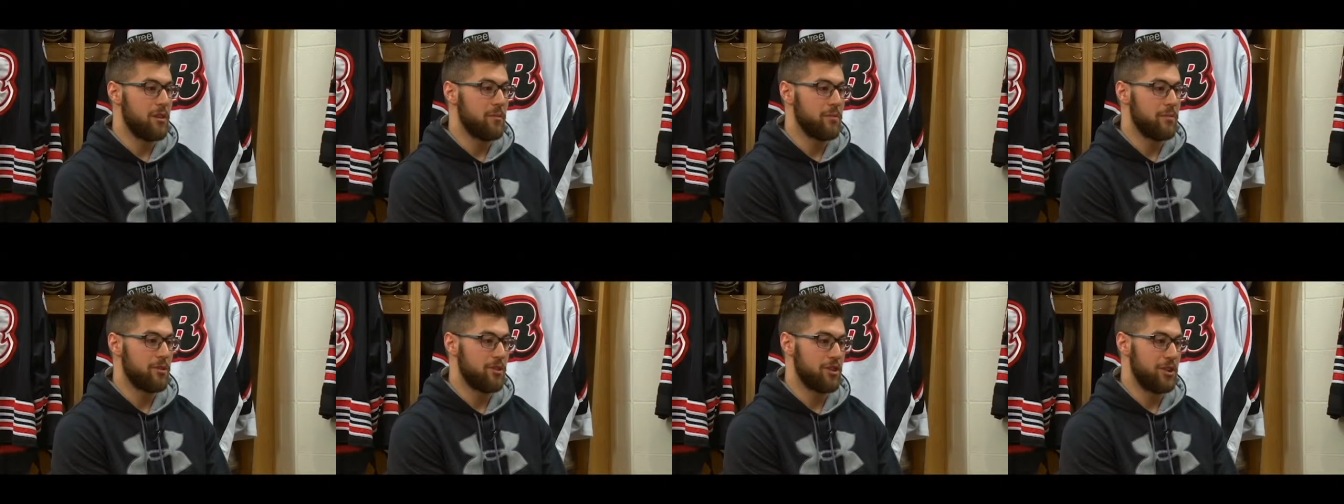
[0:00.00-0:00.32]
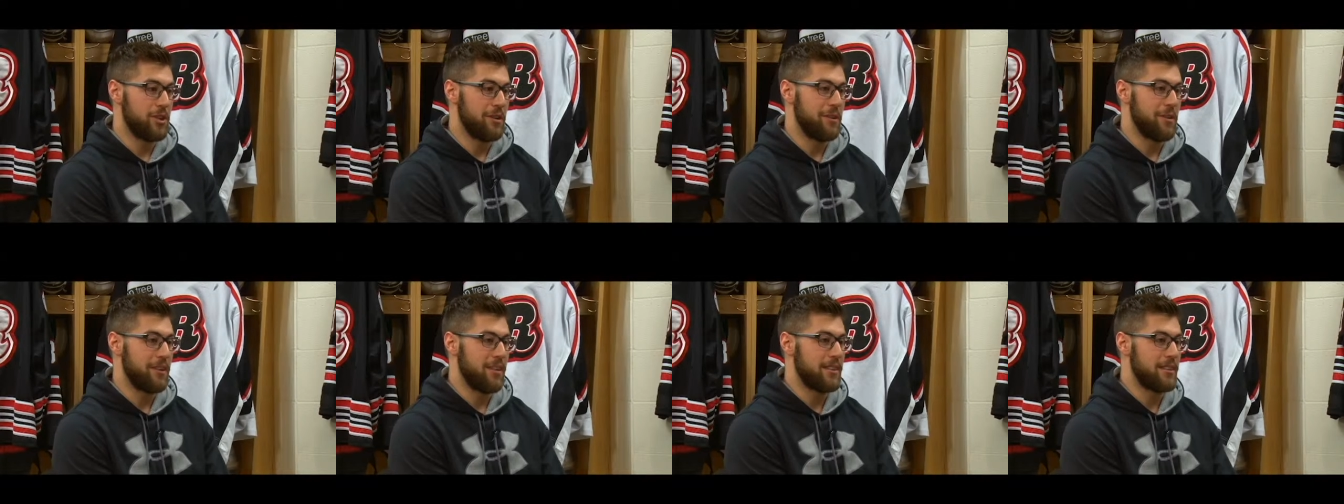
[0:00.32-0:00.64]
It was
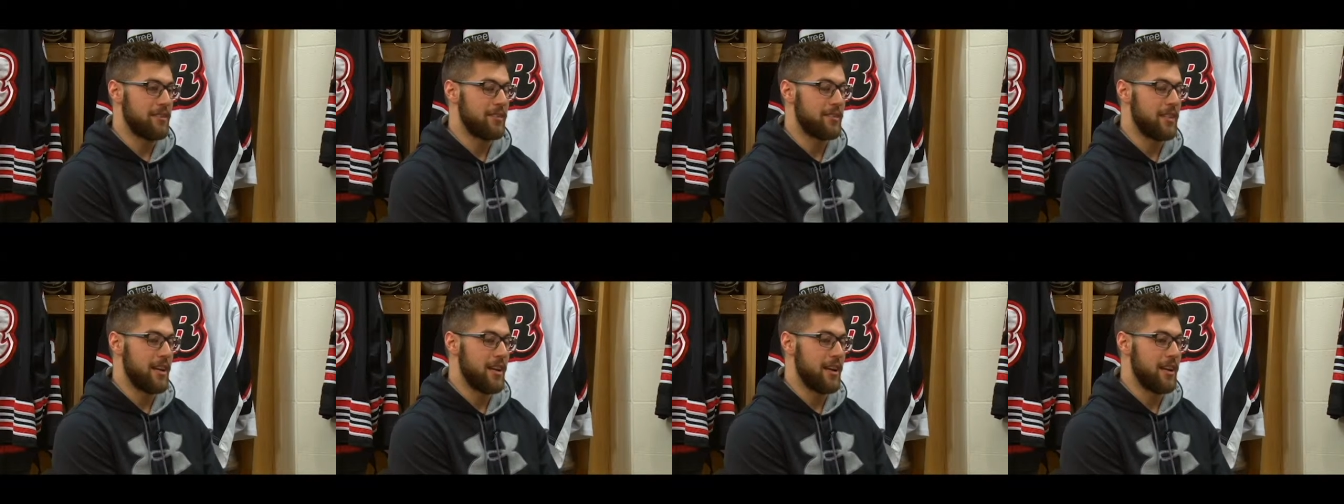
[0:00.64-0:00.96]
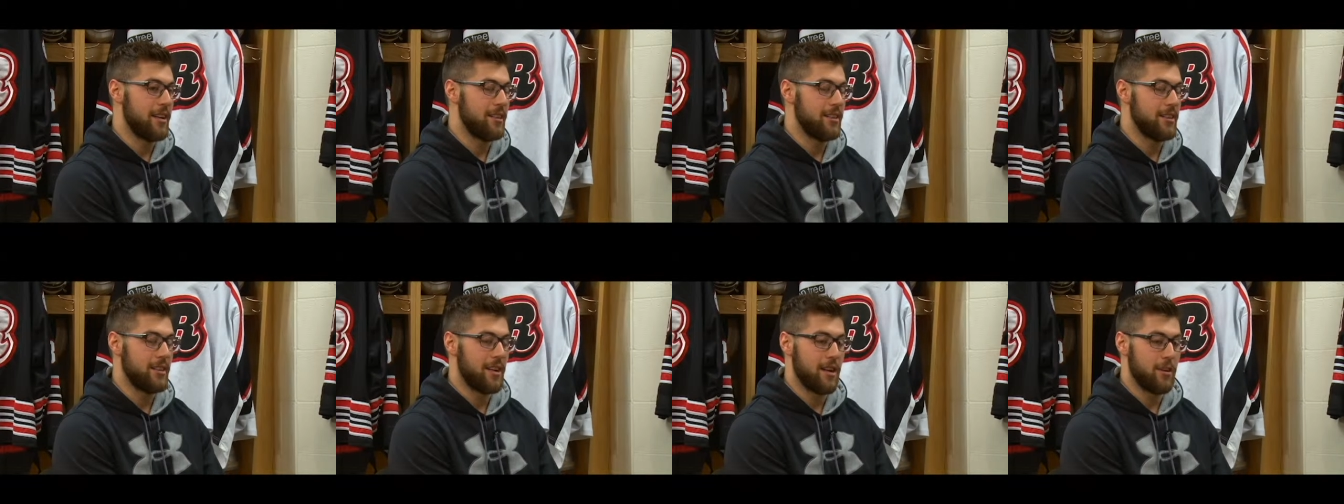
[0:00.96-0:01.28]
cheering in the
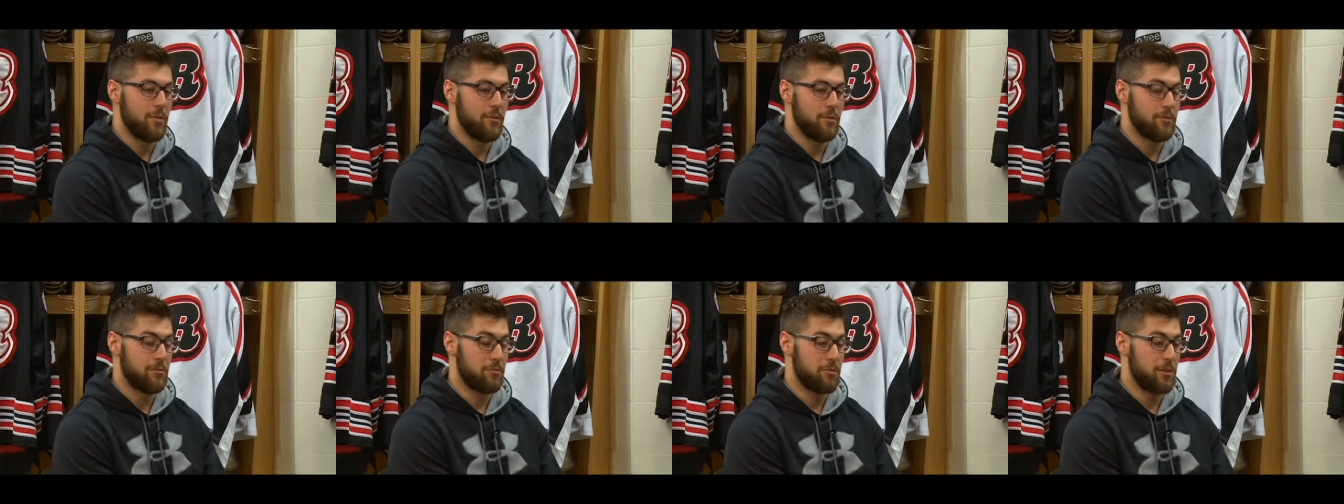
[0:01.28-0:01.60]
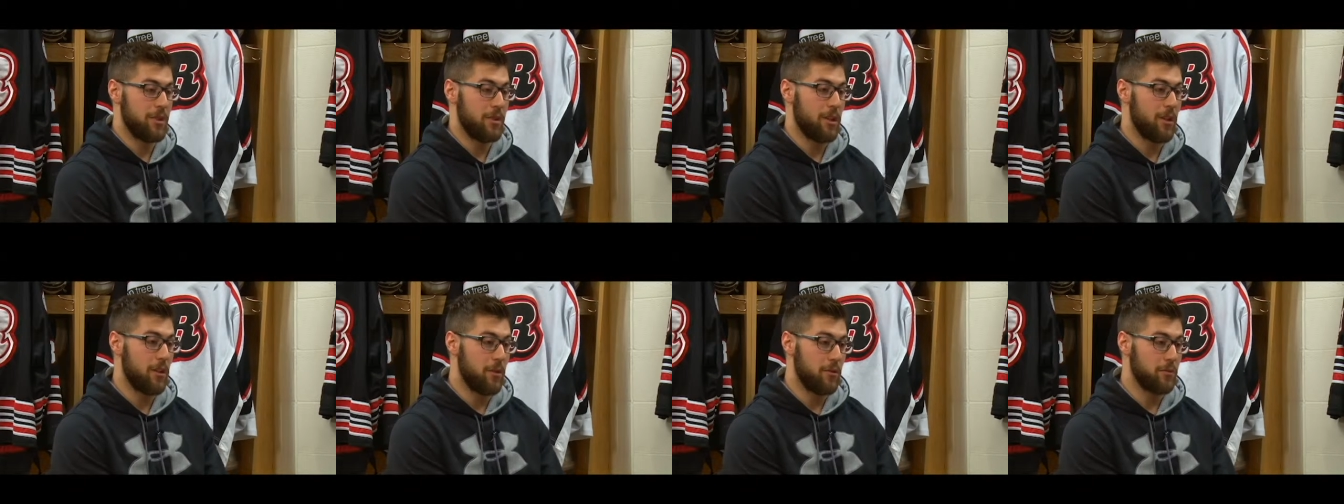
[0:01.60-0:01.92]
stand, and I was
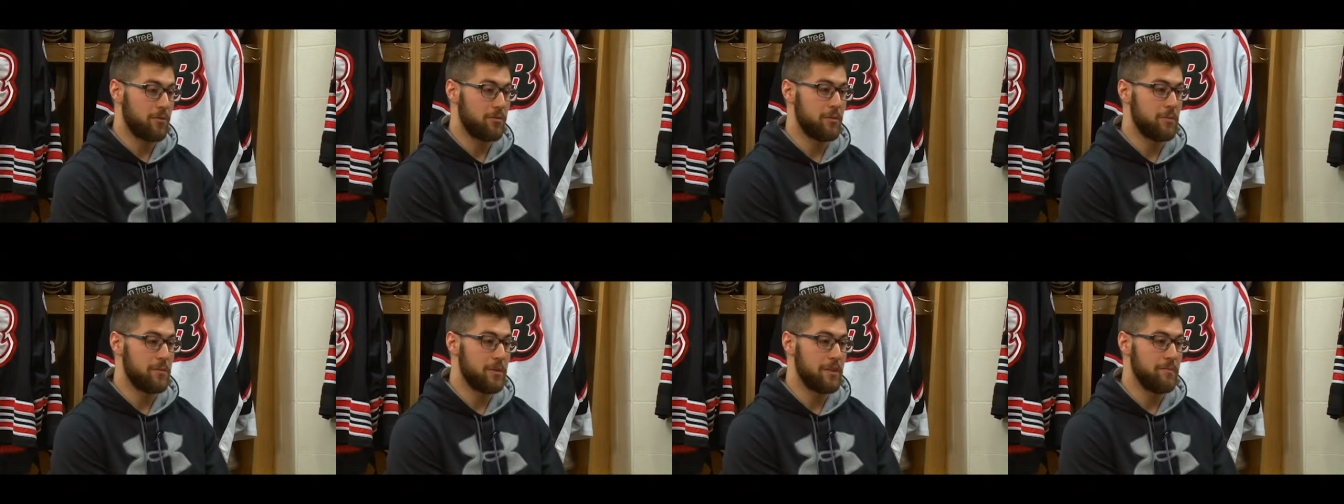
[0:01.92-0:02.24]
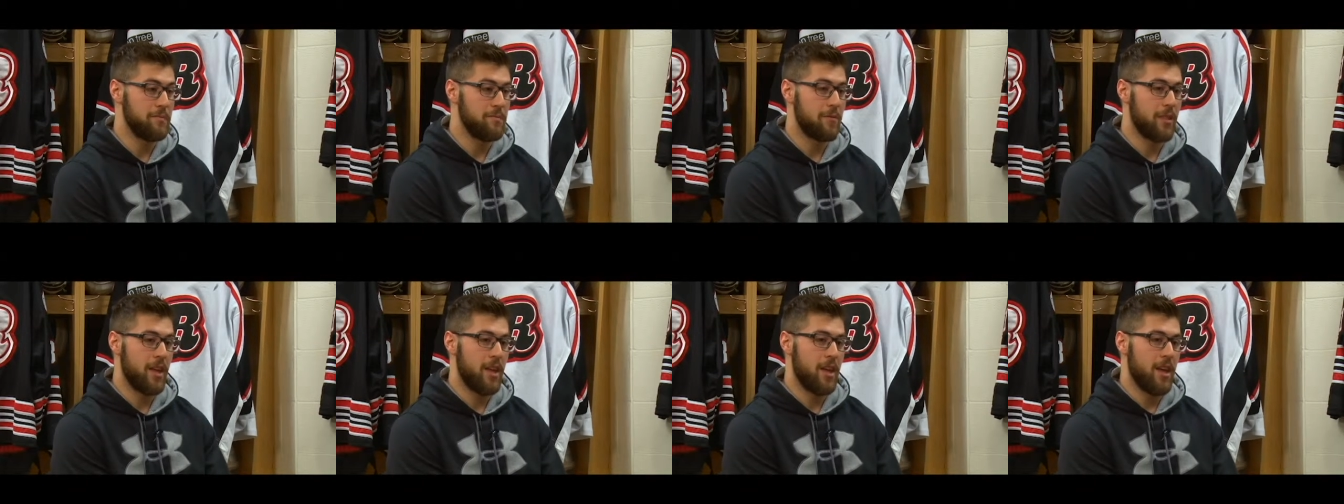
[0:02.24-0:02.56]
really close from
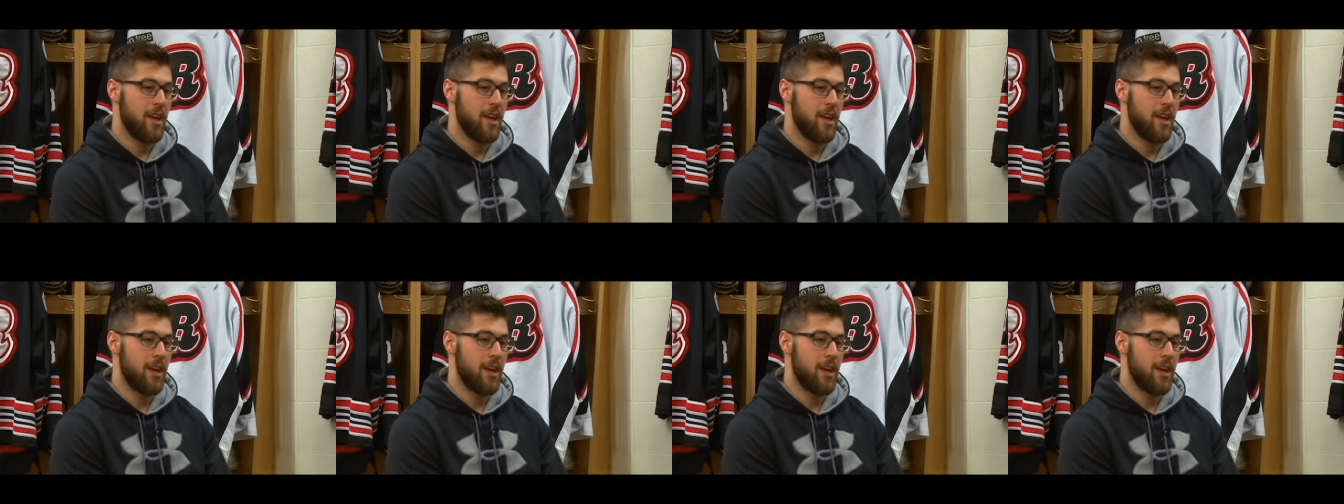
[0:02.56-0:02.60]
him.